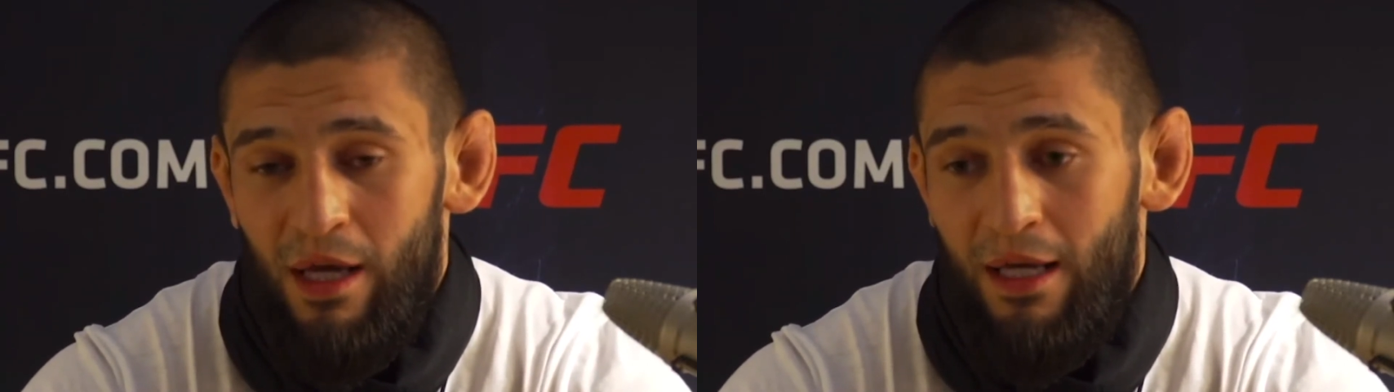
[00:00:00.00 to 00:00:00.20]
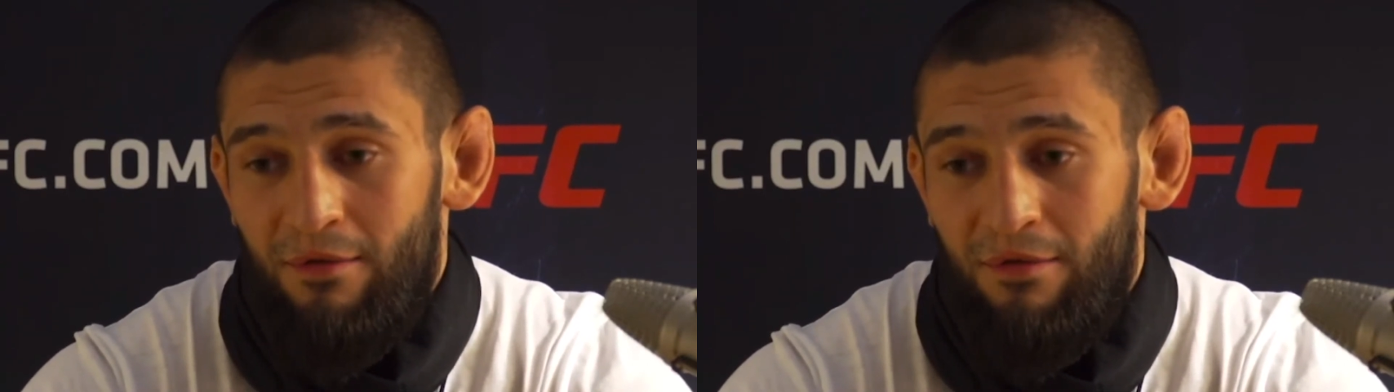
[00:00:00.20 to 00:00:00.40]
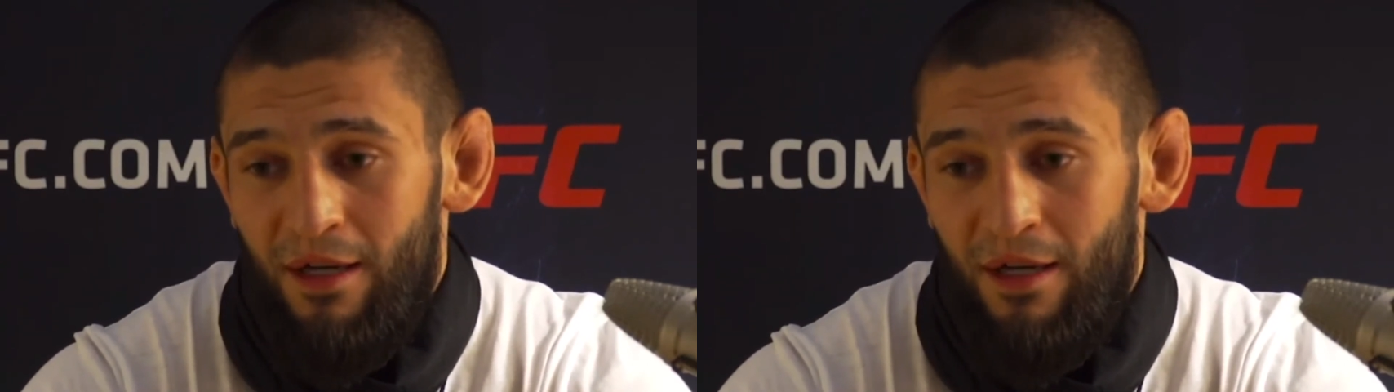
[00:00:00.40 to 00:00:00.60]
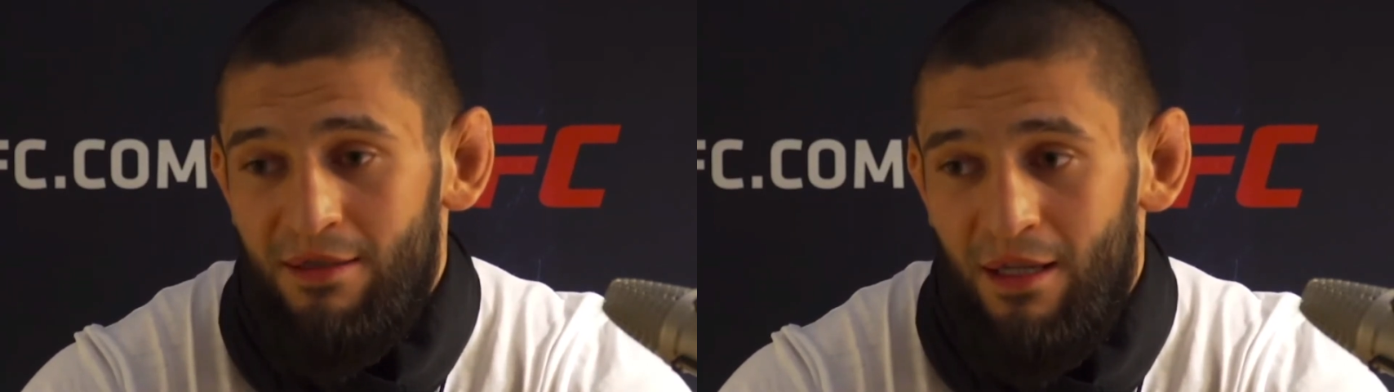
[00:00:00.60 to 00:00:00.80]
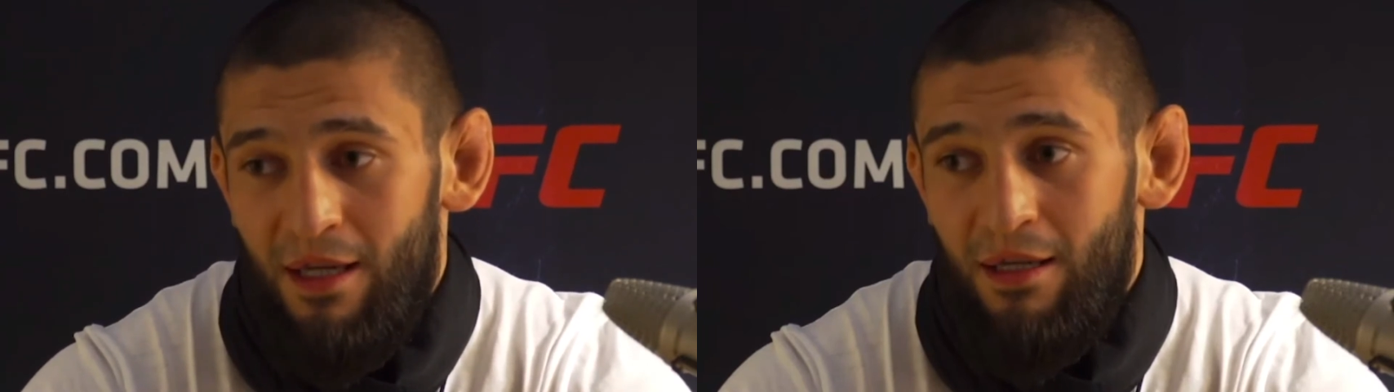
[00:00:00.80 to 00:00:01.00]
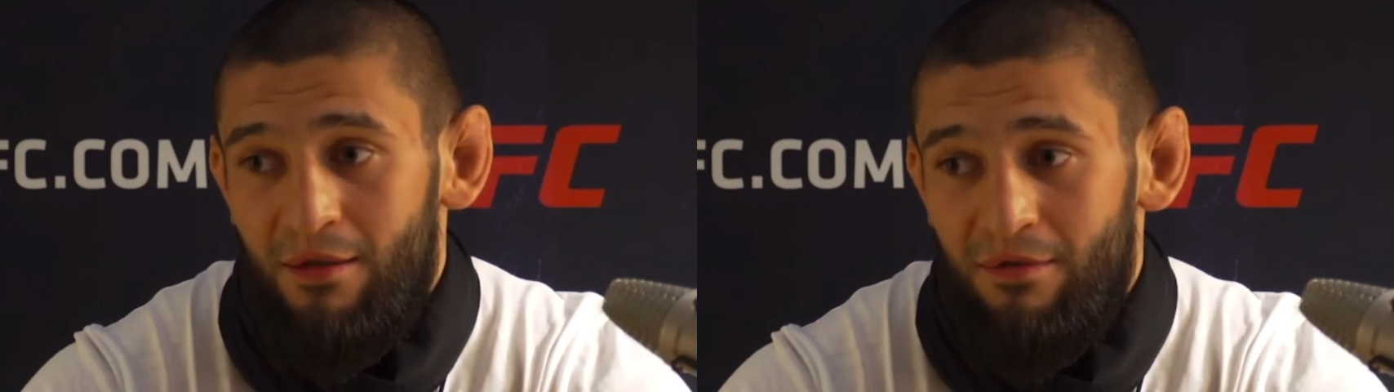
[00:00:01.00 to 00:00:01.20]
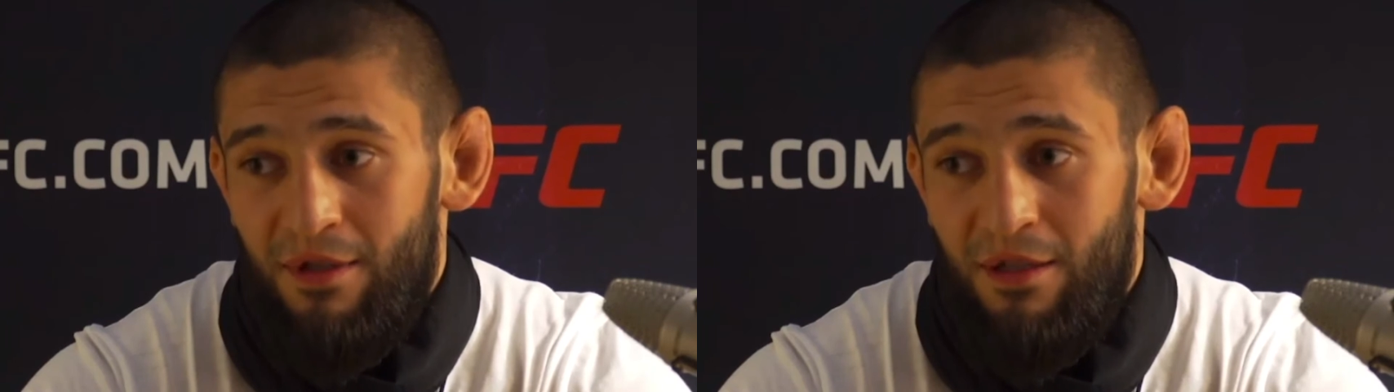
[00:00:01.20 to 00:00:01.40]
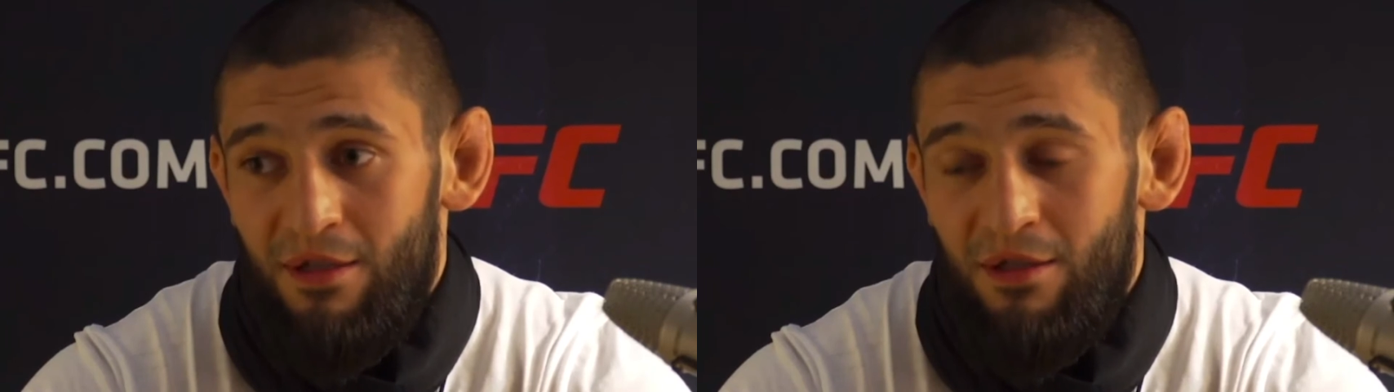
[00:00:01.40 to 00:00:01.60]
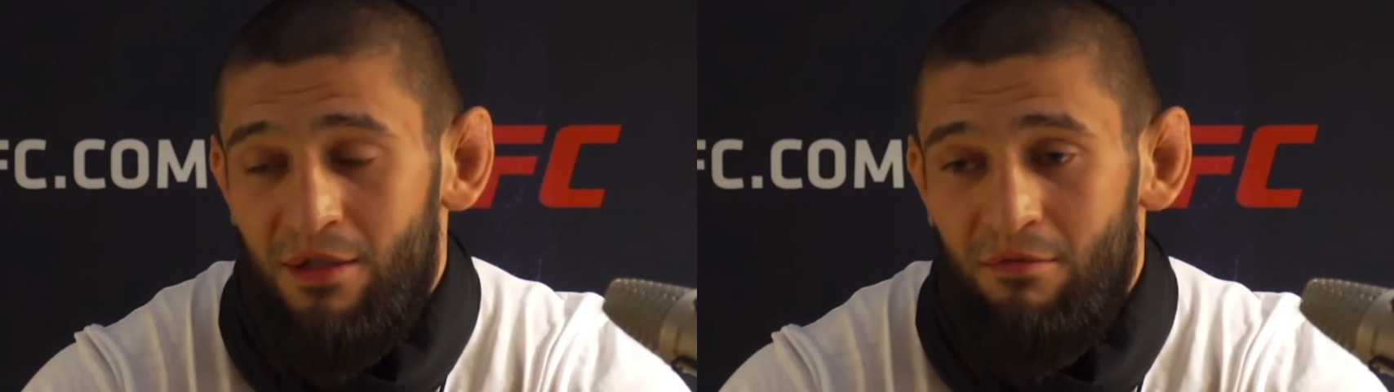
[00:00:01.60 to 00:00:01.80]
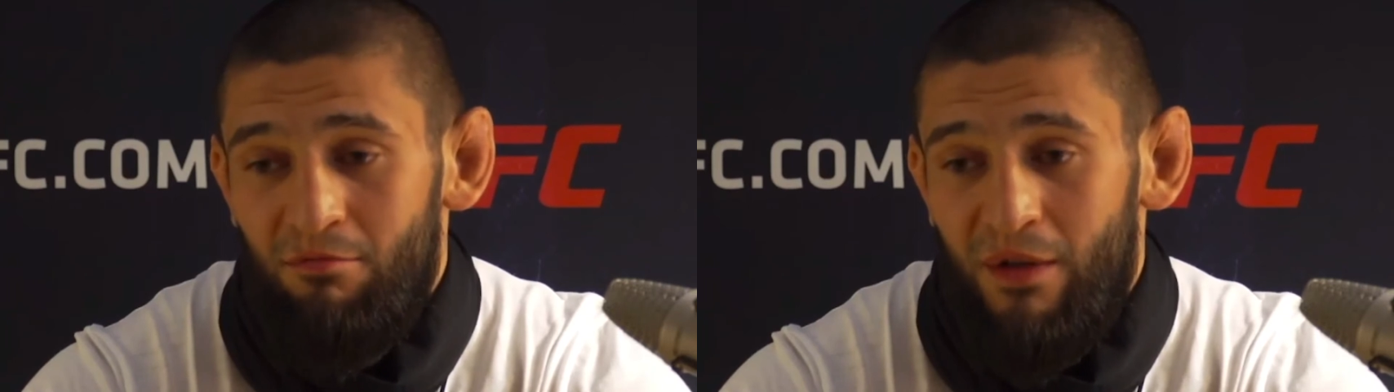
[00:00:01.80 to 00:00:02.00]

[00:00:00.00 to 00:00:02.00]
8 fights, I 8 finish.